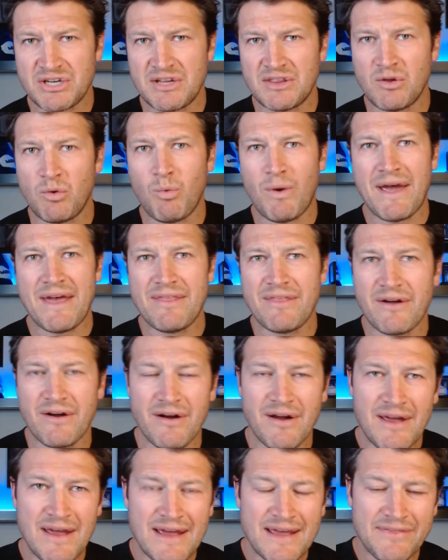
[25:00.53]
and the way
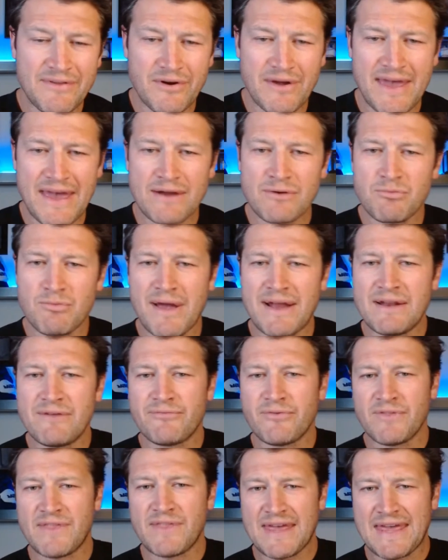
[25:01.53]
they're getting ready
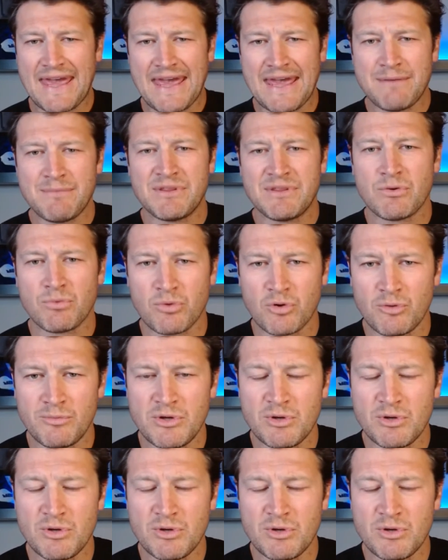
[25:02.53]
for the game in the room.